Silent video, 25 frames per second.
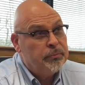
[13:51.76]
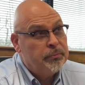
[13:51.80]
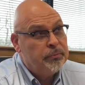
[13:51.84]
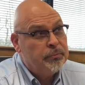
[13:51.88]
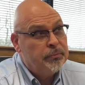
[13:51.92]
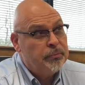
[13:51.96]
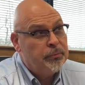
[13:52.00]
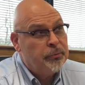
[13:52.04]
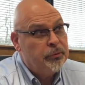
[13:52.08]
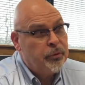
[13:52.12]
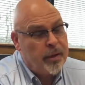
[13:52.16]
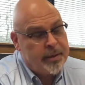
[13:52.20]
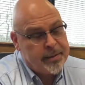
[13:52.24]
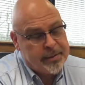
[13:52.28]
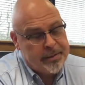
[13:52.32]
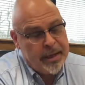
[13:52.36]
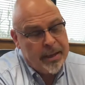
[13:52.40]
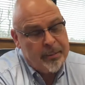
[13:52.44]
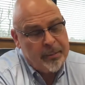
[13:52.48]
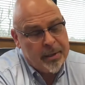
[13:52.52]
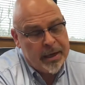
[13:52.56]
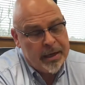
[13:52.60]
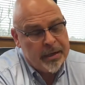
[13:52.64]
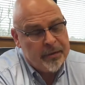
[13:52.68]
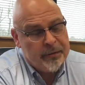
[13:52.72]

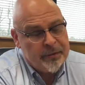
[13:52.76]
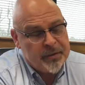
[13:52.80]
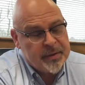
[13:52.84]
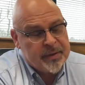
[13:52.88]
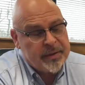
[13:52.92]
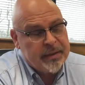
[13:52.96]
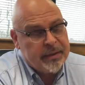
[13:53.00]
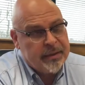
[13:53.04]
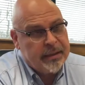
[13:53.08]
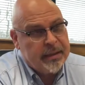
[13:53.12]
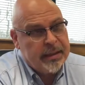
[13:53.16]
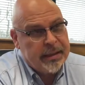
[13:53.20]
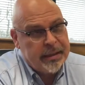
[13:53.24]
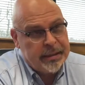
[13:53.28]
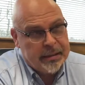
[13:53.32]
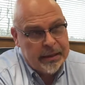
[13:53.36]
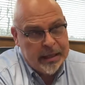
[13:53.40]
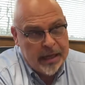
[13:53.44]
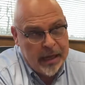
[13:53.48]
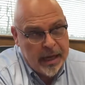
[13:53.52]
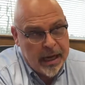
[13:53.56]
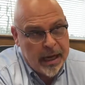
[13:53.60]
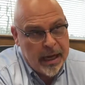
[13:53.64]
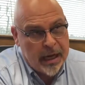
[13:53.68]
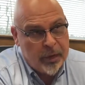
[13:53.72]
cross-laminated facility in
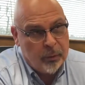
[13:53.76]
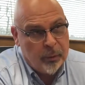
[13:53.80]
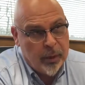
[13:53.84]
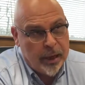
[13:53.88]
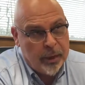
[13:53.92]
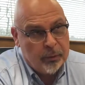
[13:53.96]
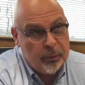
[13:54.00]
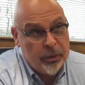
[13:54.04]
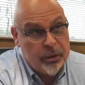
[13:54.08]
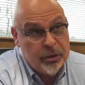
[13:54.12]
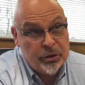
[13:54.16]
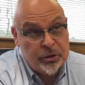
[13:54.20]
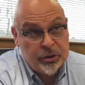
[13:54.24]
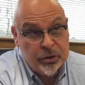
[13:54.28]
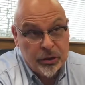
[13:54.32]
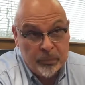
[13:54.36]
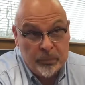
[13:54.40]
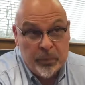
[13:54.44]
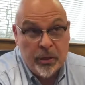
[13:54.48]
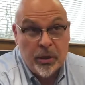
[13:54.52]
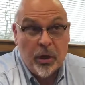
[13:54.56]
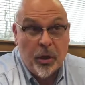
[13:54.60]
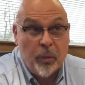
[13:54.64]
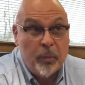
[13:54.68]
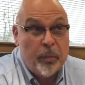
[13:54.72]
Conway, which should
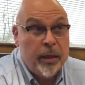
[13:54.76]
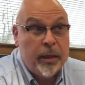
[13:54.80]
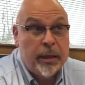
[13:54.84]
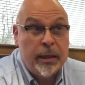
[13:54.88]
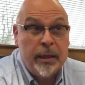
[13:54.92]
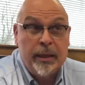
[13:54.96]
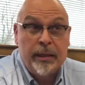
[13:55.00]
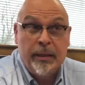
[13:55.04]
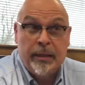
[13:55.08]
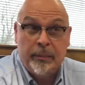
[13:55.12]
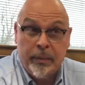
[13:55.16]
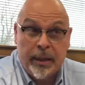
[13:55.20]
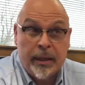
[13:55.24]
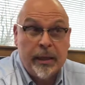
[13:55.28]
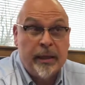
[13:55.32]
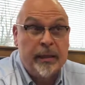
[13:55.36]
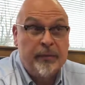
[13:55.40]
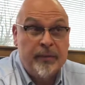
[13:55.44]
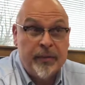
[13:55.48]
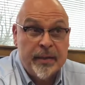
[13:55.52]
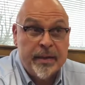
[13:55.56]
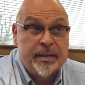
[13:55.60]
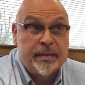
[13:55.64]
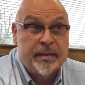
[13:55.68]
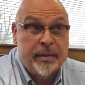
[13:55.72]
be opening in the middle of
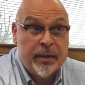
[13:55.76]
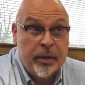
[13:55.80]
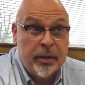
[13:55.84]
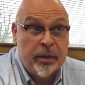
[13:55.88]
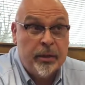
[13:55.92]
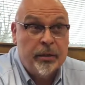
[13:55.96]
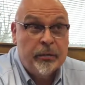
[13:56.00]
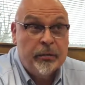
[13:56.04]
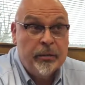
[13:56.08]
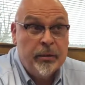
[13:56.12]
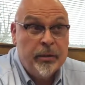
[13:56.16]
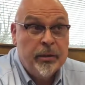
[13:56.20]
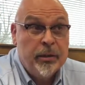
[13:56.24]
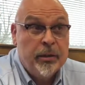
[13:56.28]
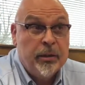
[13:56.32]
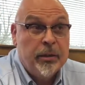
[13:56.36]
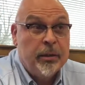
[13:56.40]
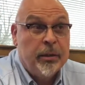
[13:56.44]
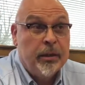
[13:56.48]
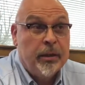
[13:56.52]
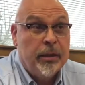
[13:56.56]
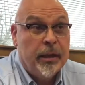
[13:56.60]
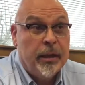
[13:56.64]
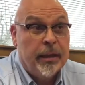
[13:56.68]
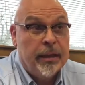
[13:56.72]
this year,
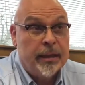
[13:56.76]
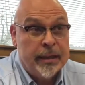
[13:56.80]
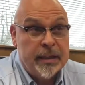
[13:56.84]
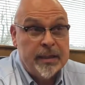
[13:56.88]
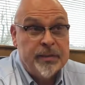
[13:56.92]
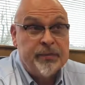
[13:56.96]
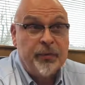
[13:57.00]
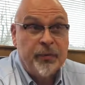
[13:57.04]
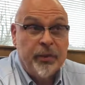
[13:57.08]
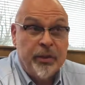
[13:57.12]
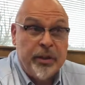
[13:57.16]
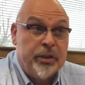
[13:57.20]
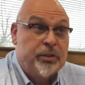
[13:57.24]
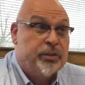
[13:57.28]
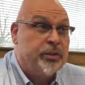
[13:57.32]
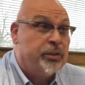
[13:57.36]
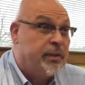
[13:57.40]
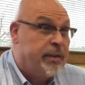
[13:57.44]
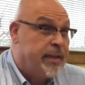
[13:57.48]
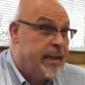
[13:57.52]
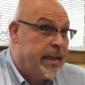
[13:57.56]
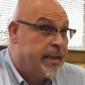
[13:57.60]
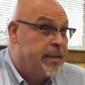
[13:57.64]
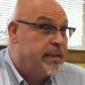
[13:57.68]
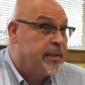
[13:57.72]
at least for initial
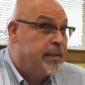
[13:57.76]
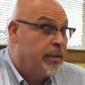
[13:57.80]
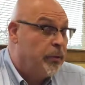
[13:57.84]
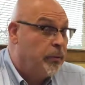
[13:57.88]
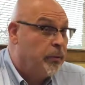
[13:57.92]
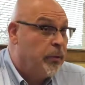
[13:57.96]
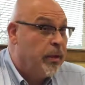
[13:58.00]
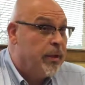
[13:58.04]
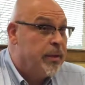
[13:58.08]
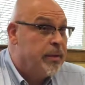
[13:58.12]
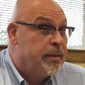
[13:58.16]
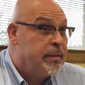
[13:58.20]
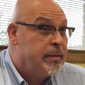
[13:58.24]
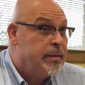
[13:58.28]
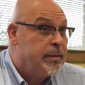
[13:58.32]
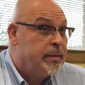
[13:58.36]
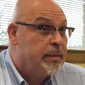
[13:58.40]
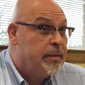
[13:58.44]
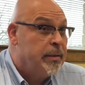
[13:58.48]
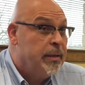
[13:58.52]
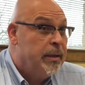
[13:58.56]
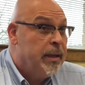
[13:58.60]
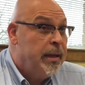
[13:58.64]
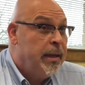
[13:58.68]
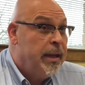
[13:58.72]
testing runs.
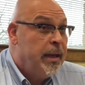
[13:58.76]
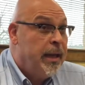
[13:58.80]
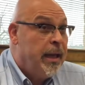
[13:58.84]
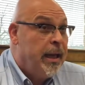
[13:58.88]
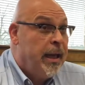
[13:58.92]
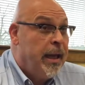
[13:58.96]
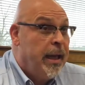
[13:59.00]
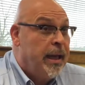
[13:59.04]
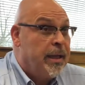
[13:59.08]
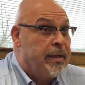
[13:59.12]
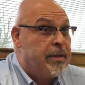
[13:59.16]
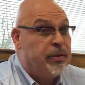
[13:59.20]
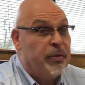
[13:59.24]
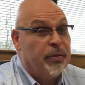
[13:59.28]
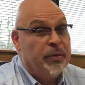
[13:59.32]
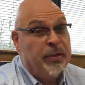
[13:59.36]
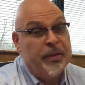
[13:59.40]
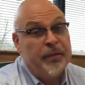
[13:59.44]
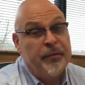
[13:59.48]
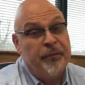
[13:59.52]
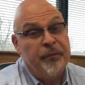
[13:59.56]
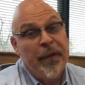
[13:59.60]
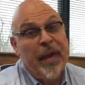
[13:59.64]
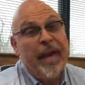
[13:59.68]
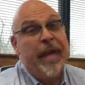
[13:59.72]
And so the
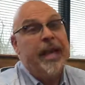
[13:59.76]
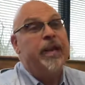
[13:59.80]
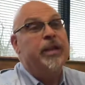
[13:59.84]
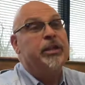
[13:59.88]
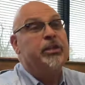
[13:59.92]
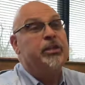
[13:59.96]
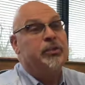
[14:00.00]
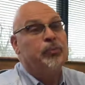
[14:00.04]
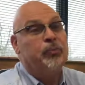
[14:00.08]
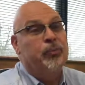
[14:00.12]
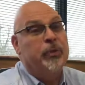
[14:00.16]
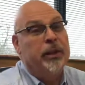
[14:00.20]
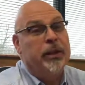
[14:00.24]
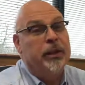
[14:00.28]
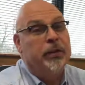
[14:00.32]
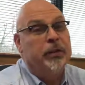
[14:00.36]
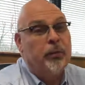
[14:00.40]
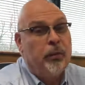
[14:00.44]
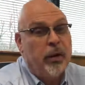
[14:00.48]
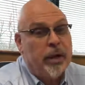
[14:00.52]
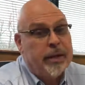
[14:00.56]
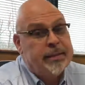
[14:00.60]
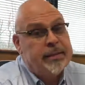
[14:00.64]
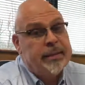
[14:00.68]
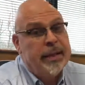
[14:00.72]
advantage with
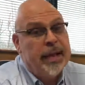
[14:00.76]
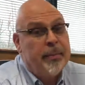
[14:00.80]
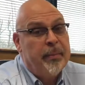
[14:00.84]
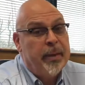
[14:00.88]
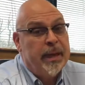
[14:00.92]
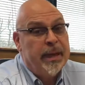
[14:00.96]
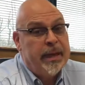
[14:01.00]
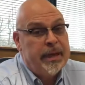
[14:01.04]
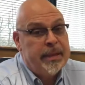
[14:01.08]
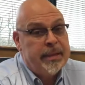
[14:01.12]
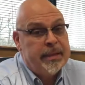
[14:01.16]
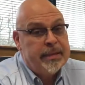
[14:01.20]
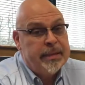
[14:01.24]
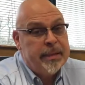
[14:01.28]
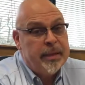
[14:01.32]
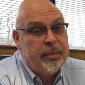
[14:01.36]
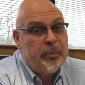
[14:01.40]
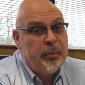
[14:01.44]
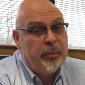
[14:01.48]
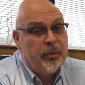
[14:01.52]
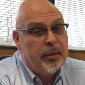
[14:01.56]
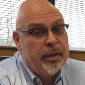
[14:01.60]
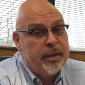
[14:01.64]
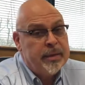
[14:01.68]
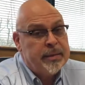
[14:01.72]
cross-laminated
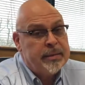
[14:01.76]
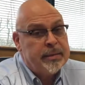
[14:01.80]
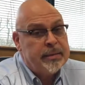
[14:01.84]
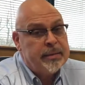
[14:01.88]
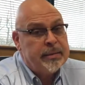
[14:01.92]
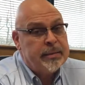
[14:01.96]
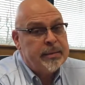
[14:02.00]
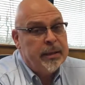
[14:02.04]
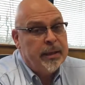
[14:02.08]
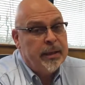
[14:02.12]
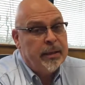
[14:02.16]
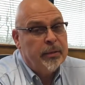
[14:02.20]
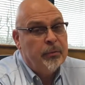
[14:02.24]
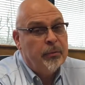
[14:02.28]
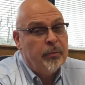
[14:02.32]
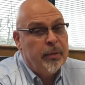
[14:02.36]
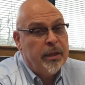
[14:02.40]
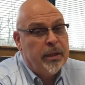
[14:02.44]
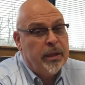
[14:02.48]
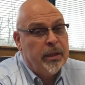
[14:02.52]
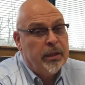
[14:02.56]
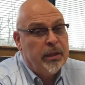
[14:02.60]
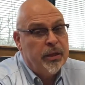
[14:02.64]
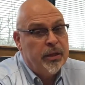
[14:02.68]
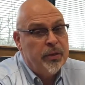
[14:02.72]
timber is that we
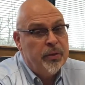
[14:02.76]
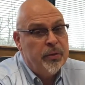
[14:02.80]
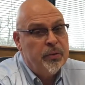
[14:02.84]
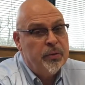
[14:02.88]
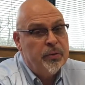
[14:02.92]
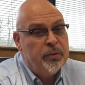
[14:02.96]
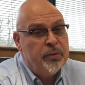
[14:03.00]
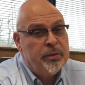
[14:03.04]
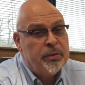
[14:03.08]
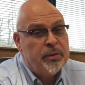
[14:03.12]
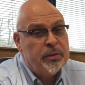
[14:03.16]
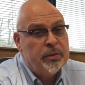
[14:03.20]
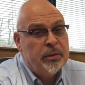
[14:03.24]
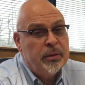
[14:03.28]
can use